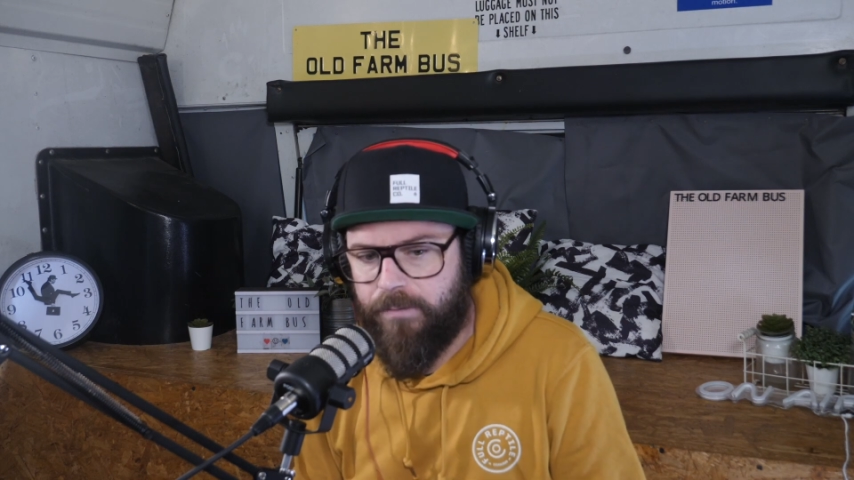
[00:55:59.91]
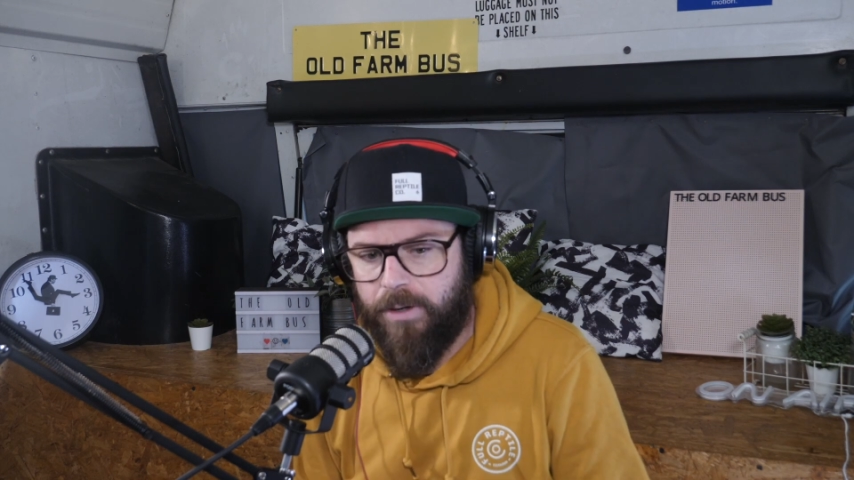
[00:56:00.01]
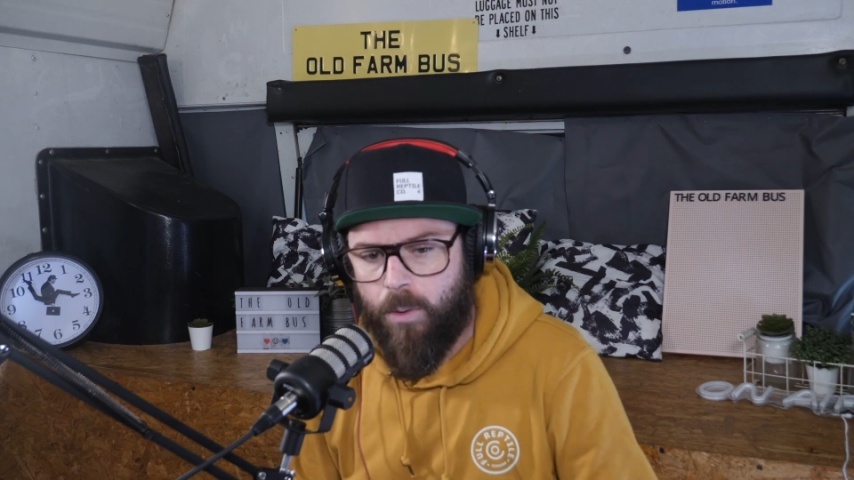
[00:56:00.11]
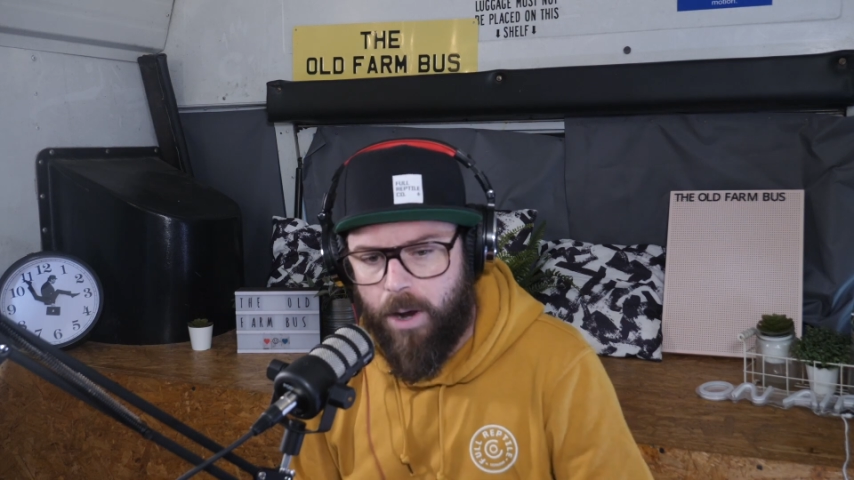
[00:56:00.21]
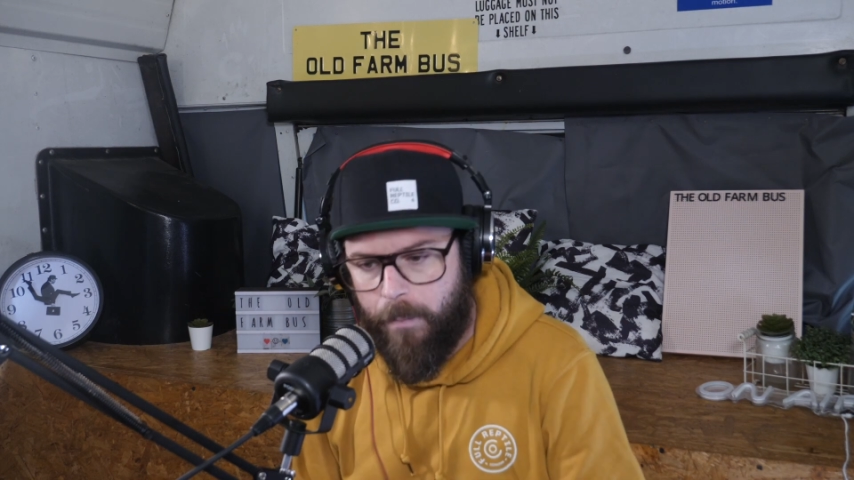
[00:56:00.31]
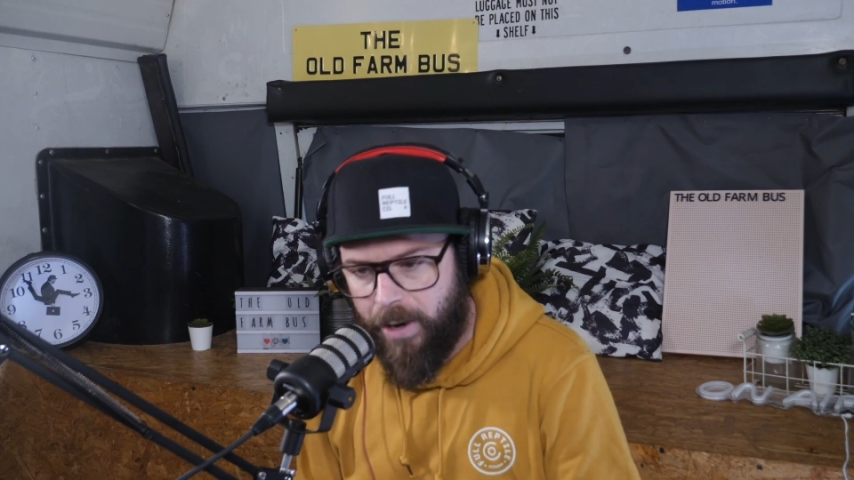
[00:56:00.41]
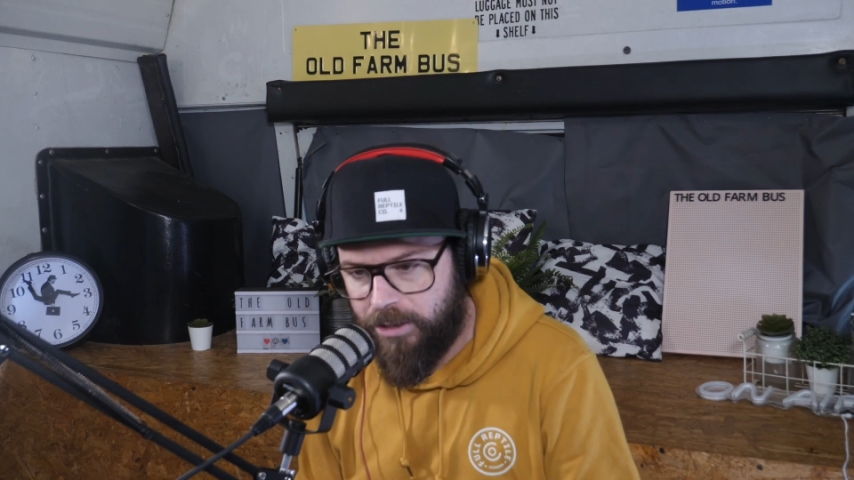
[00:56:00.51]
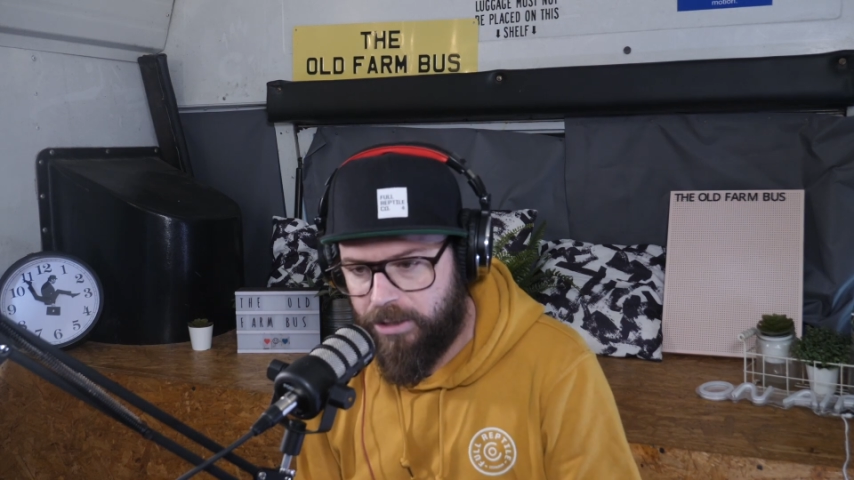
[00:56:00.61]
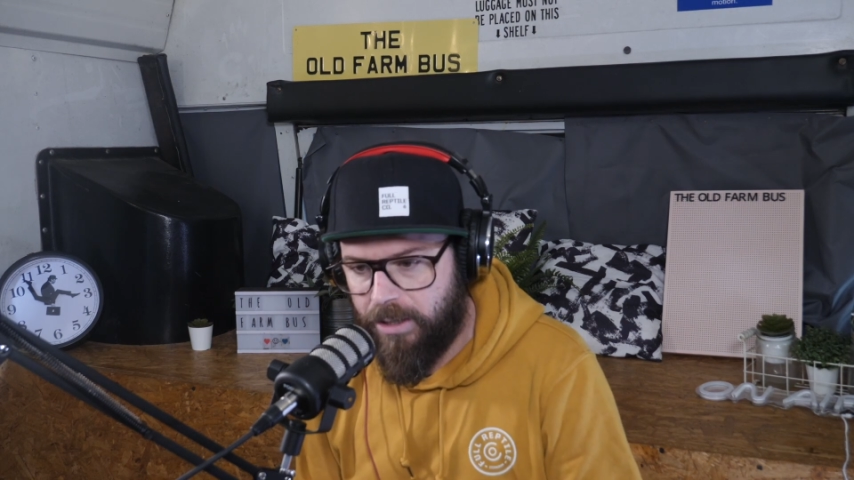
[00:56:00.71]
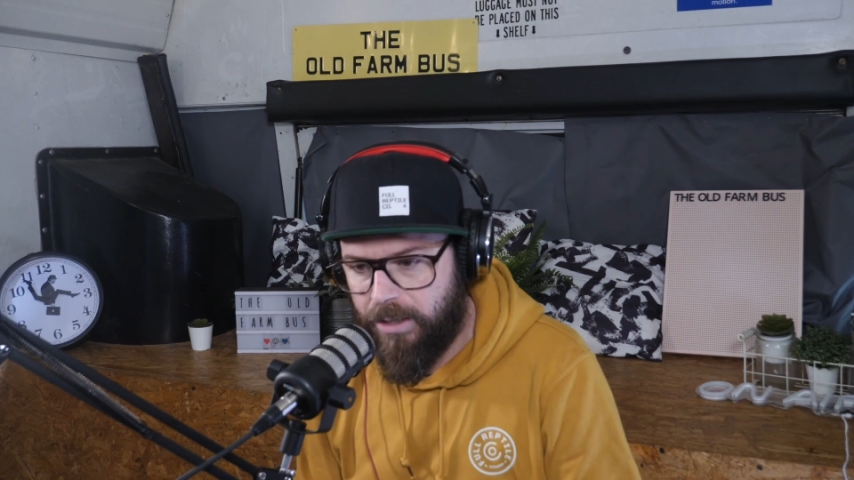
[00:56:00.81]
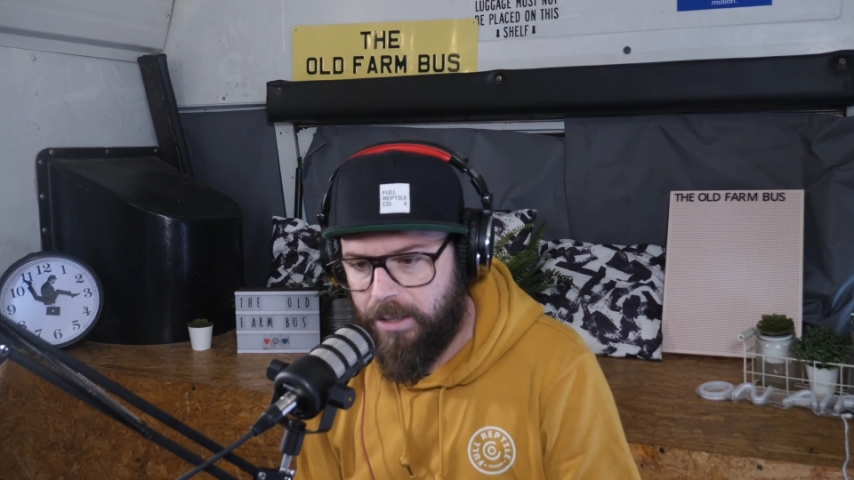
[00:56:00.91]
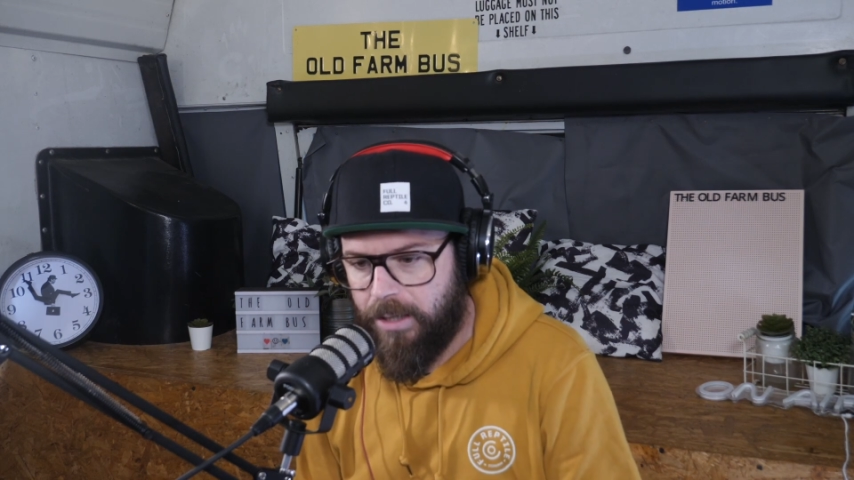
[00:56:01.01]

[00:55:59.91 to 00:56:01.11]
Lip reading: and quite passionate.